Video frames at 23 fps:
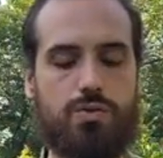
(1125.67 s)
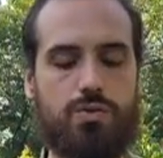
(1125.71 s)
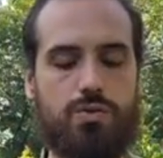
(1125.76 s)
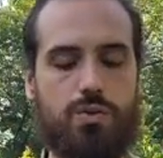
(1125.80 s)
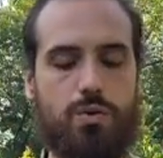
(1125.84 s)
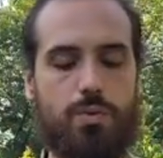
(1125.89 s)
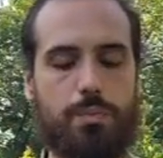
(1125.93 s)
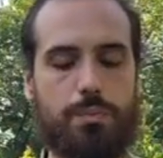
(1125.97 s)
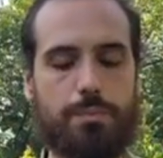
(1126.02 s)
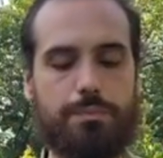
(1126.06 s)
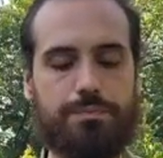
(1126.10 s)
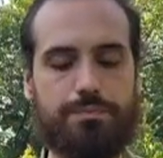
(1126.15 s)

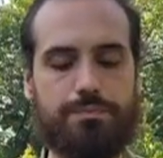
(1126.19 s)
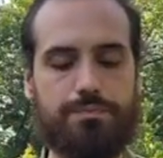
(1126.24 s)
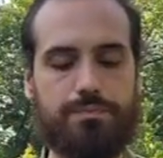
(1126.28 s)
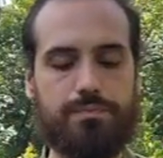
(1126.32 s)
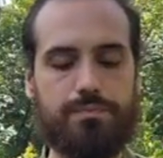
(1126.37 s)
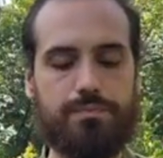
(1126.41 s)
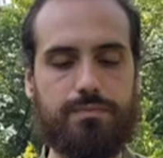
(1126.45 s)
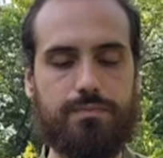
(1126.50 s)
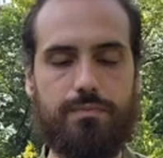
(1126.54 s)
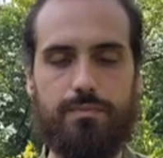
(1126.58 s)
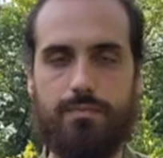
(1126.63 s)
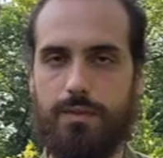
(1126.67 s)
So,
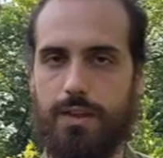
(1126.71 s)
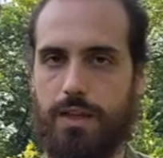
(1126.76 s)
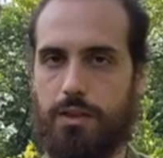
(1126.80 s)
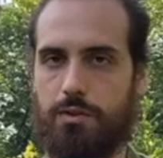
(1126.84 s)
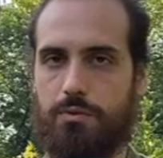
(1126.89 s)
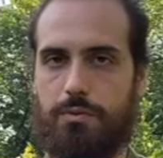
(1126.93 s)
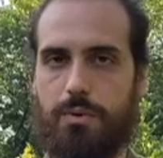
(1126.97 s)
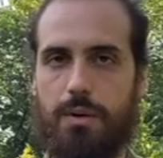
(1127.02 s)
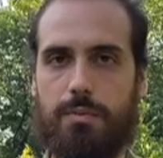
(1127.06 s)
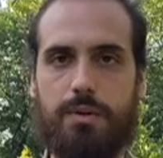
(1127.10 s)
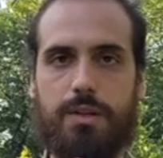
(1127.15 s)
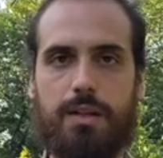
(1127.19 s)
and
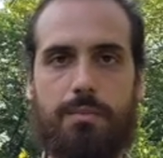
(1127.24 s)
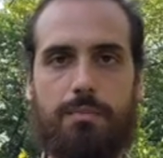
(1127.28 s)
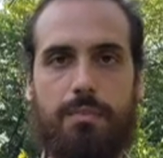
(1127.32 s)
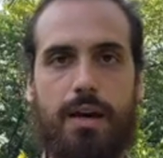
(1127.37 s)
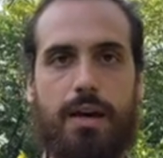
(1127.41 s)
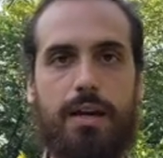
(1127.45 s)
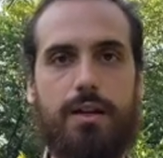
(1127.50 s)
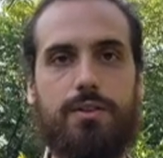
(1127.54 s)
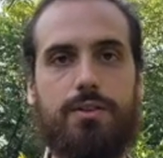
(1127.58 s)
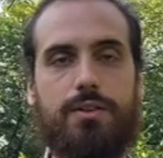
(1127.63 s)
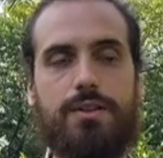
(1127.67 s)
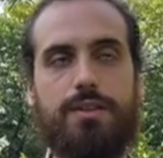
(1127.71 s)
remember, the
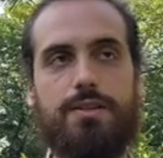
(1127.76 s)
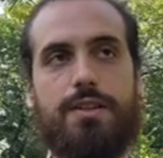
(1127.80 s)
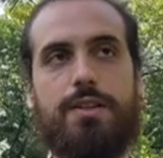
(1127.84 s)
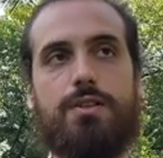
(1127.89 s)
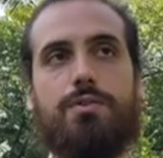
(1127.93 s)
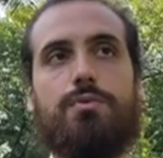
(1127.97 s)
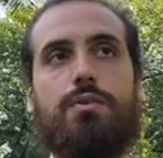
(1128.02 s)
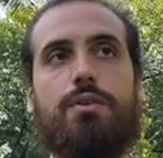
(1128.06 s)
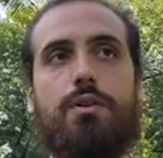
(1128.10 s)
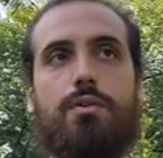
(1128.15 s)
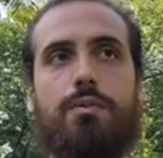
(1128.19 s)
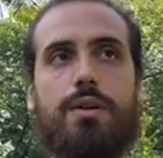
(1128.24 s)
matter in the
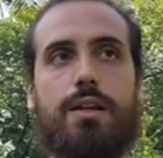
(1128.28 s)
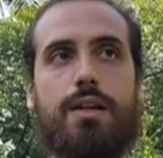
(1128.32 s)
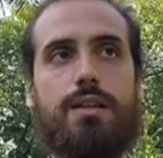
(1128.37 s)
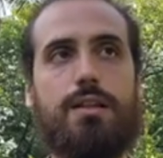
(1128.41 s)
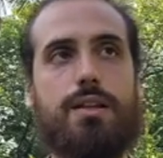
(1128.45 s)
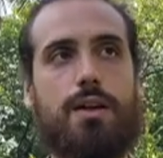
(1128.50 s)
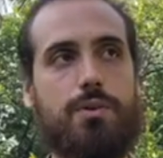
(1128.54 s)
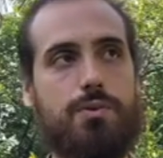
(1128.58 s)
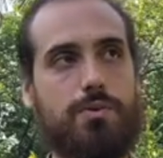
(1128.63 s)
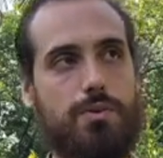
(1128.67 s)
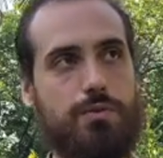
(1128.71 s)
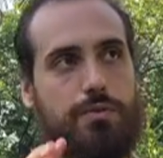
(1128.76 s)
sense we correlate
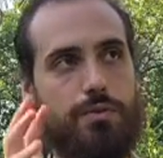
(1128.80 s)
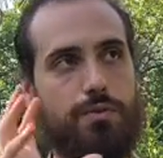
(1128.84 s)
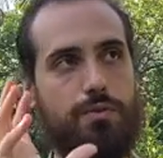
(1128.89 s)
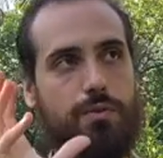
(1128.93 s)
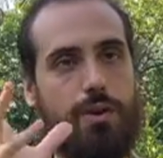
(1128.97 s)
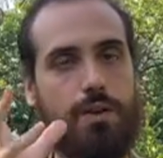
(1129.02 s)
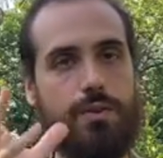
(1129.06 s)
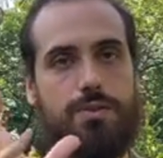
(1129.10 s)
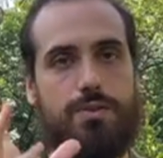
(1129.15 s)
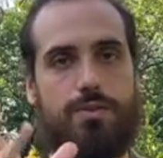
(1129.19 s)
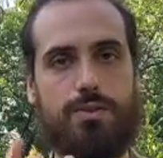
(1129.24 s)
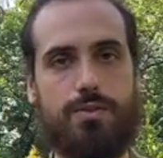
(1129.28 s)
also with
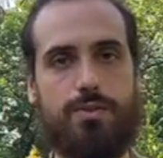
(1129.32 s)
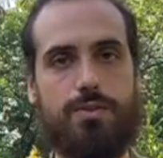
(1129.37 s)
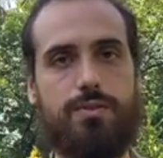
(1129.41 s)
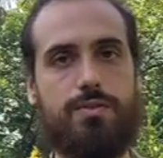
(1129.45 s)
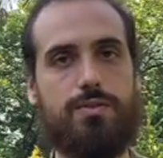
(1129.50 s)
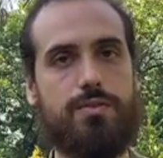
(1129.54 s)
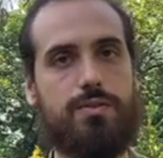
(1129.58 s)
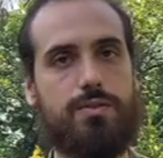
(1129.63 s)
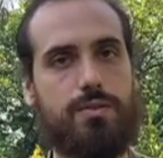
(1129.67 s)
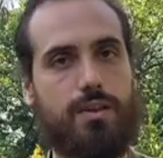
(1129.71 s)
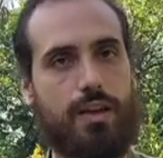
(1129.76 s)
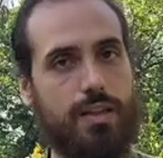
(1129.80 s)
thoughts,
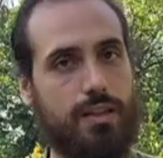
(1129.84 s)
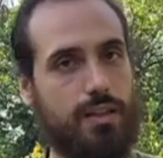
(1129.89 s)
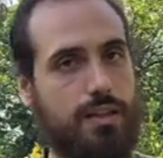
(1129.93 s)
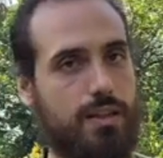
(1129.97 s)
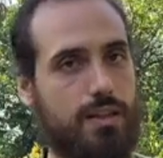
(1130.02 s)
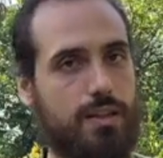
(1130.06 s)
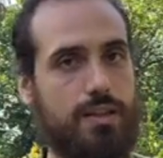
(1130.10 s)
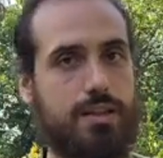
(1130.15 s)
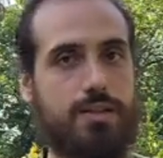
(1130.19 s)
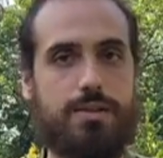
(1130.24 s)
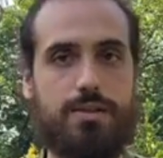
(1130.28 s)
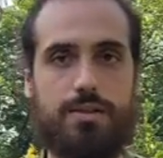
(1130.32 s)

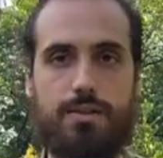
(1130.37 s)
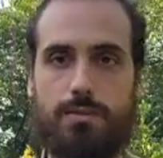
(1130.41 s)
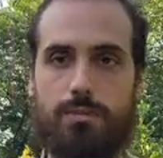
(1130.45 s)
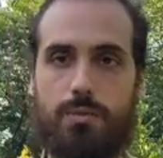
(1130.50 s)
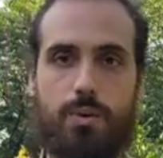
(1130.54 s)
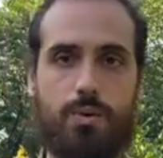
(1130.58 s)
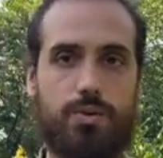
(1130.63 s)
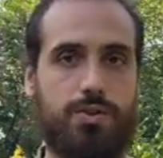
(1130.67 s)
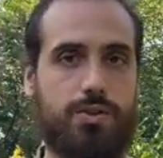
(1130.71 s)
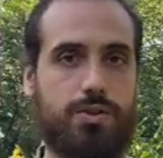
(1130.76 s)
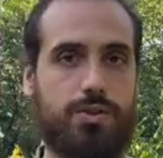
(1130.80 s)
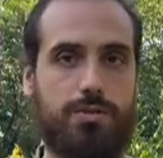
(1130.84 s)
ideas,
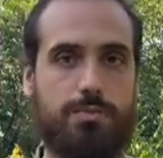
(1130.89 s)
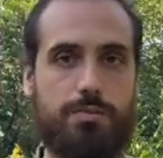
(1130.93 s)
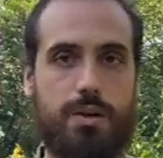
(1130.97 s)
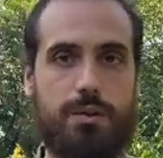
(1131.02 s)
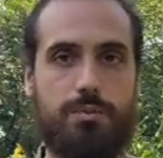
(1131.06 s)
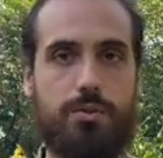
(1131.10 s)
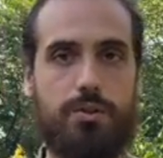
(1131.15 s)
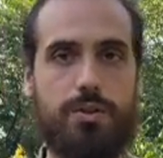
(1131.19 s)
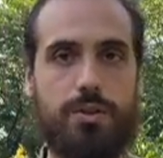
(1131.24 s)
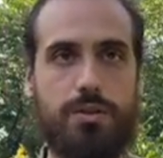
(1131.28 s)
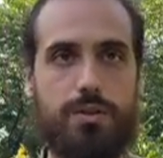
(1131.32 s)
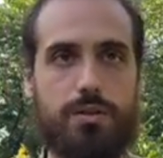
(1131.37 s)
emotions,
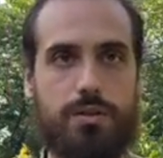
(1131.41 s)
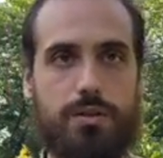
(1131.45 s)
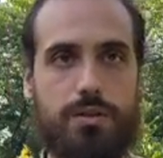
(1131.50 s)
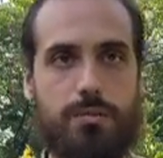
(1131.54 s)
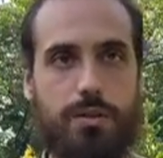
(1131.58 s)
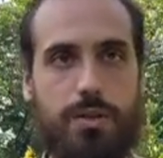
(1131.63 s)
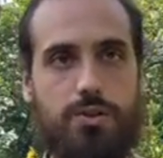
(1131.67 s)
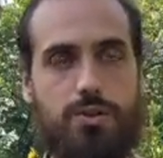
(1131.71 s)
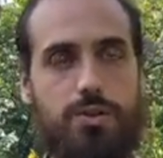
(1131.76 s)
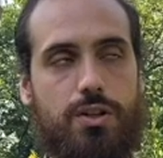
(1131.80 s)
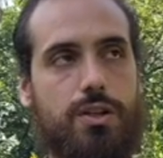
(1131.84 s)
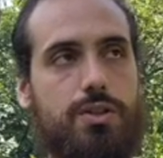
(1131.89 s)
memory,
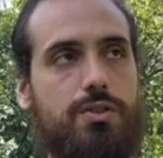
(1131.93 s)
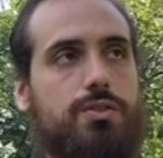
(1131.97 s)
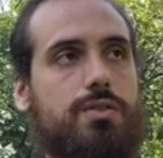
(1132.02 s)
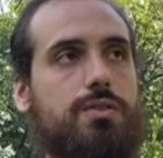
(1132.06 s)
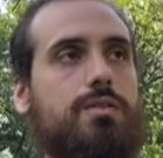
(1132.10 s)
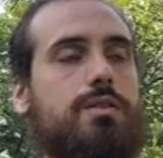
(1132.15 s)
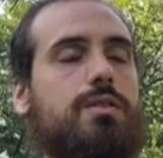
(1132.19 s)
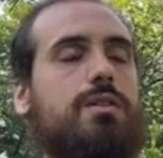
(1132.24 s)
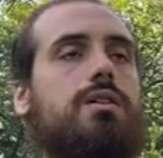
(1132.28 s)
imagination.